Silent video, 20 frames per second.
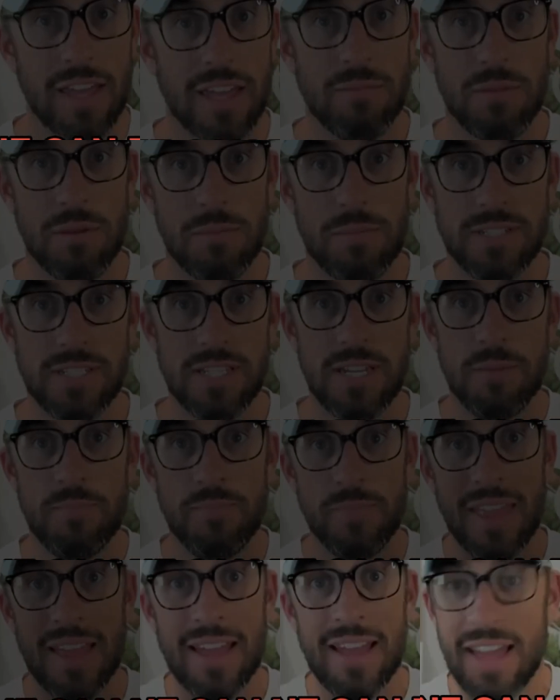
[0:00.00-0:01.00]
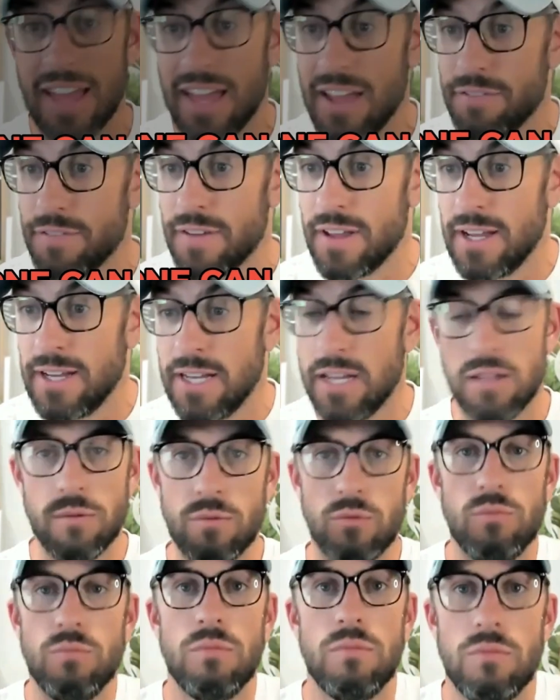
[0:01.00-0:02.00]
can be busy, if
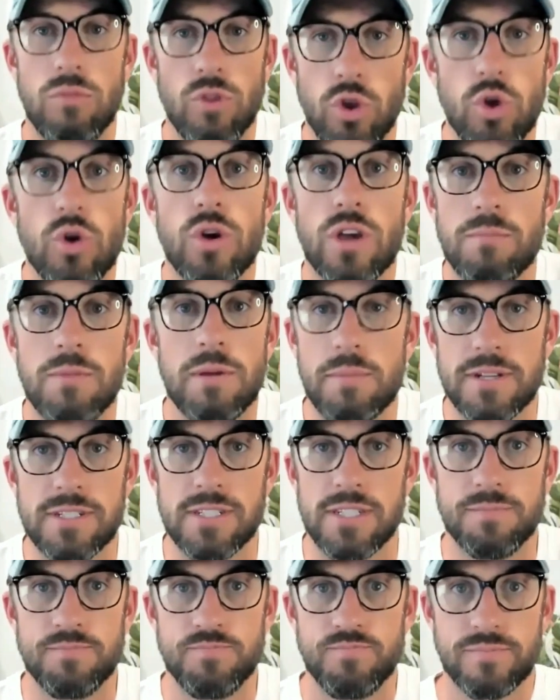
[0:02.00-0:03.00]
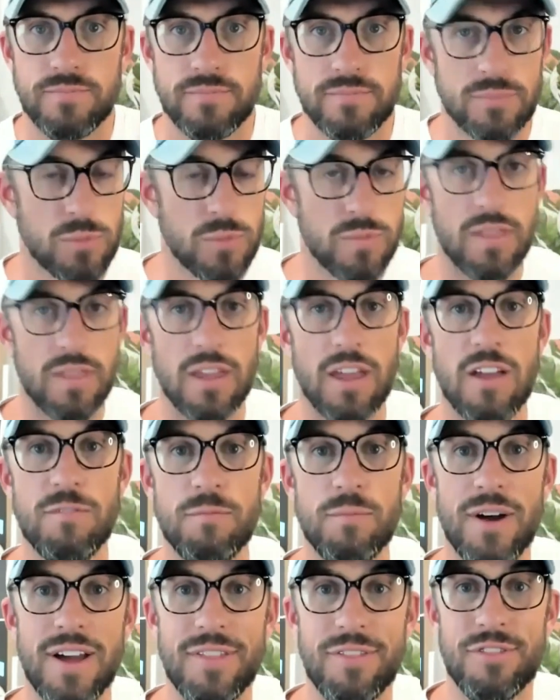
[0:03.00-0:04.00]
you can be busy, if
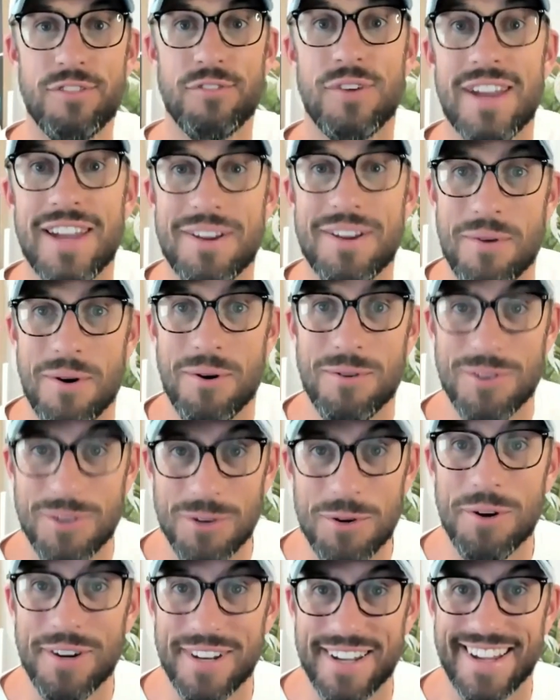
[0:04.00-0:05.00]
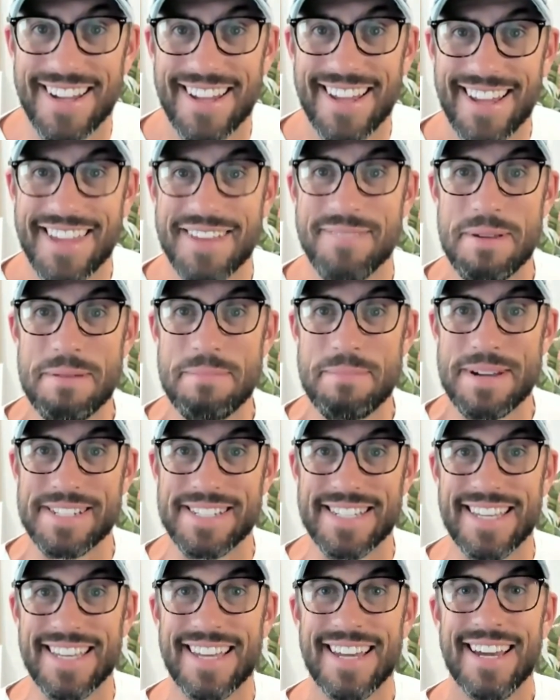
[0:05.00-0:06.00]
my 3-year-old daughter can be
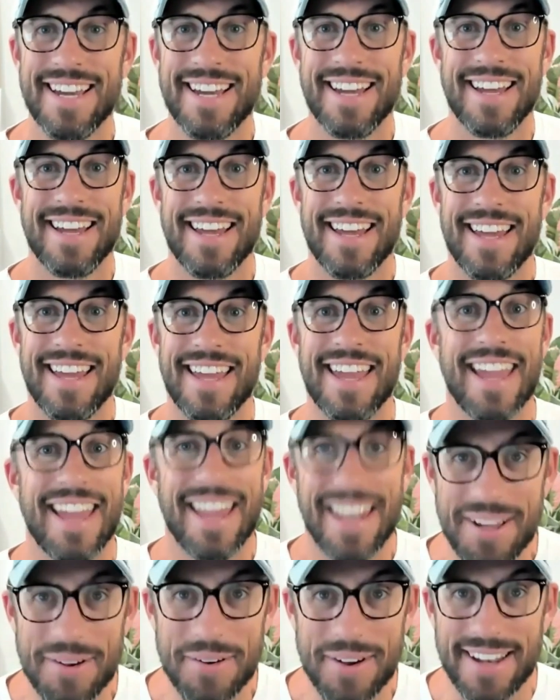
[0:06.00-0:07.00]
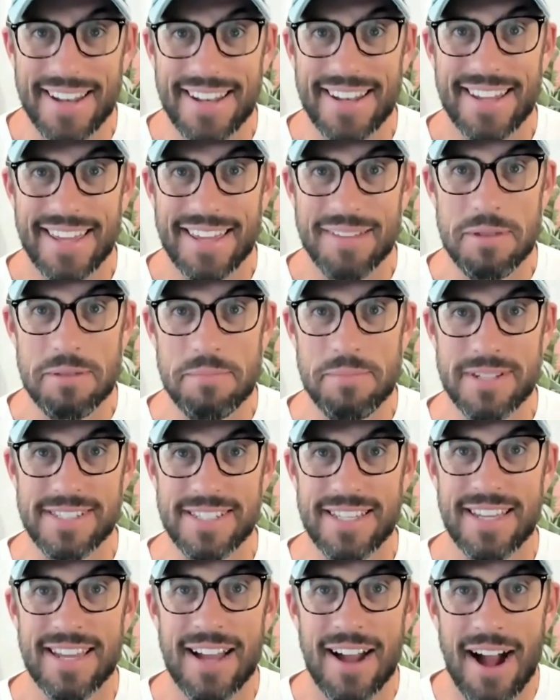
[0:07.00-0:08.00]
busy, anyone can be
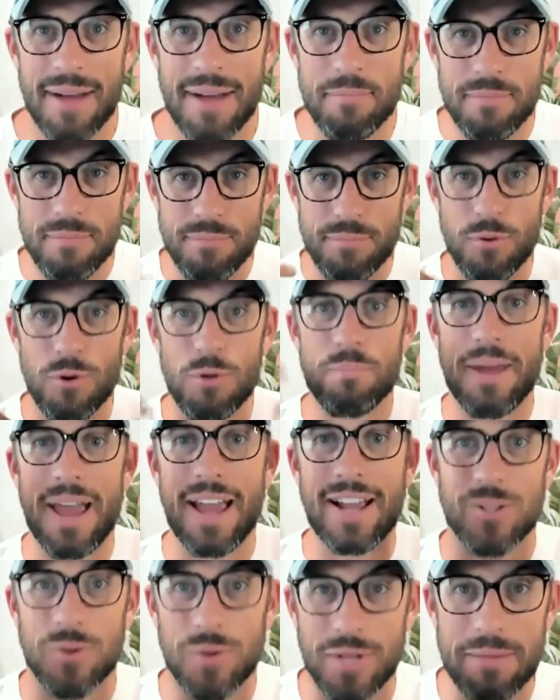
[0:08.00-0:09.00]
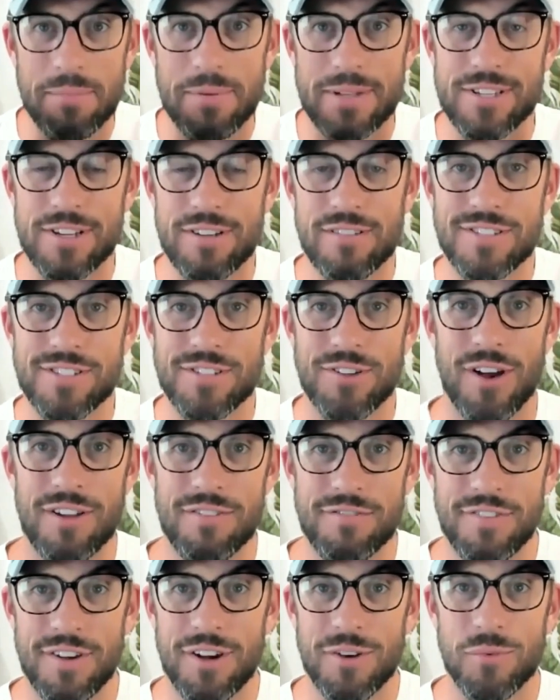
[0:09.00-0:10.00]
busy. I'm brought back to an episode of
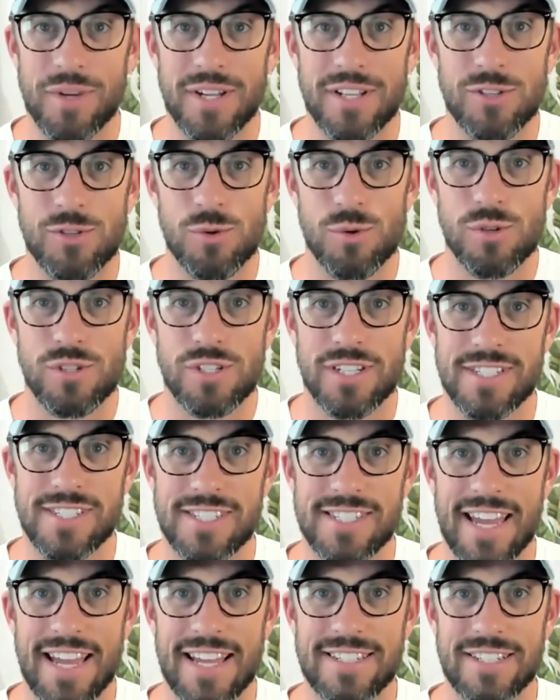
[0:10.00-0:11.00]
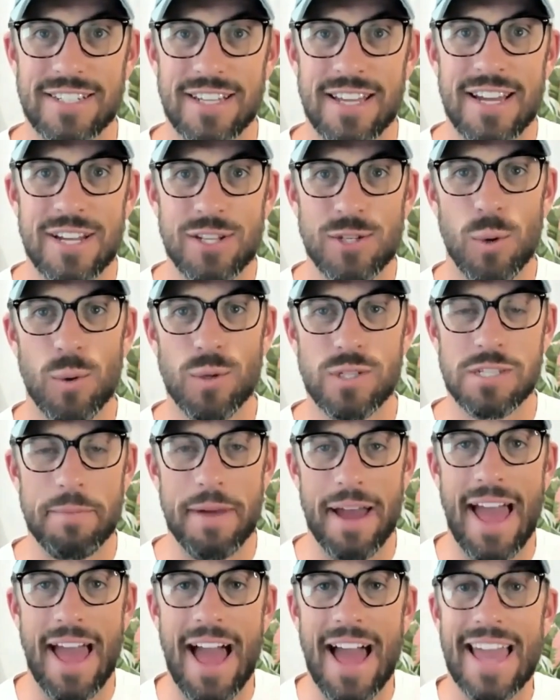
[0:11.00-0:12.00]
Seinfeld where George Costanza talks
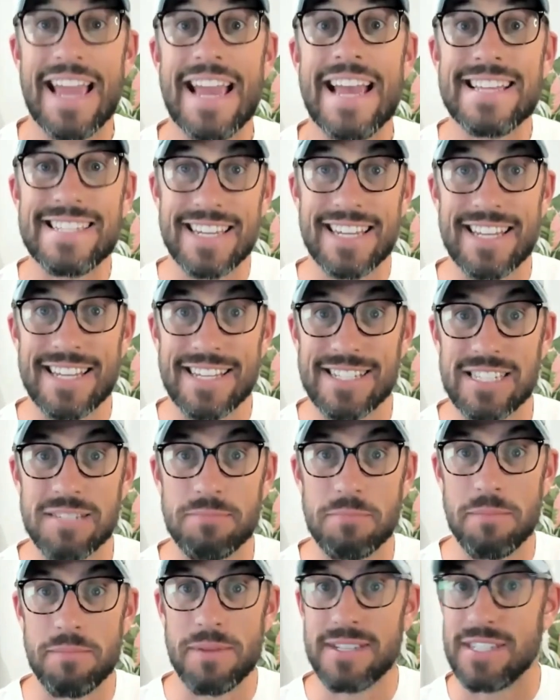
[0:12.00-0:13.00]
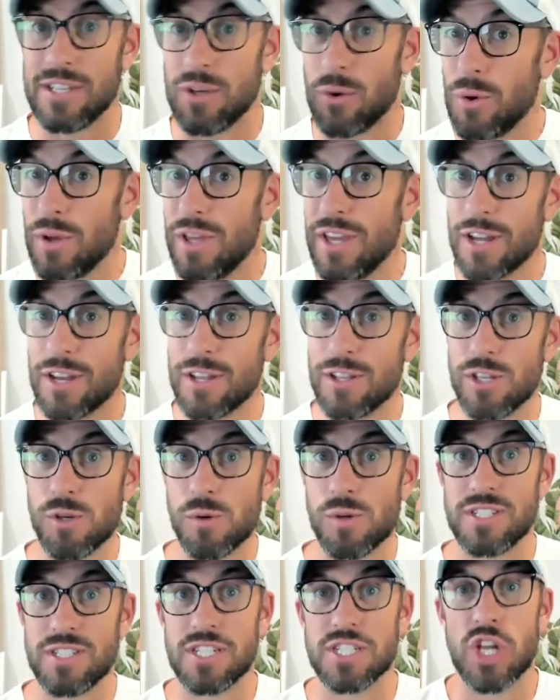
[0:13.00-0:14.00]
about how easy it is to be busy. All you got to
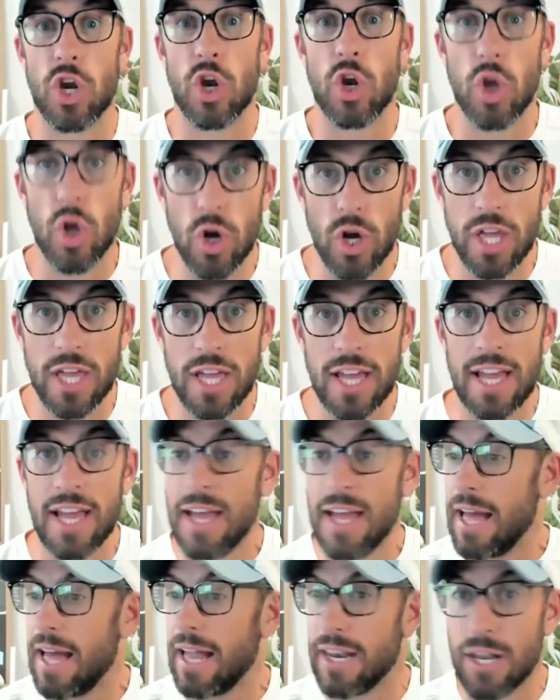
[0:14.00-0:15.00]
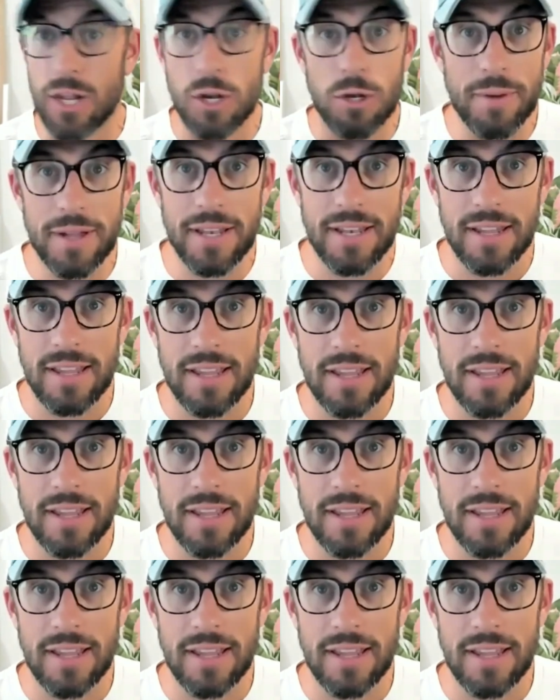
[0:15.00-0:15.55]
do is just look a little bit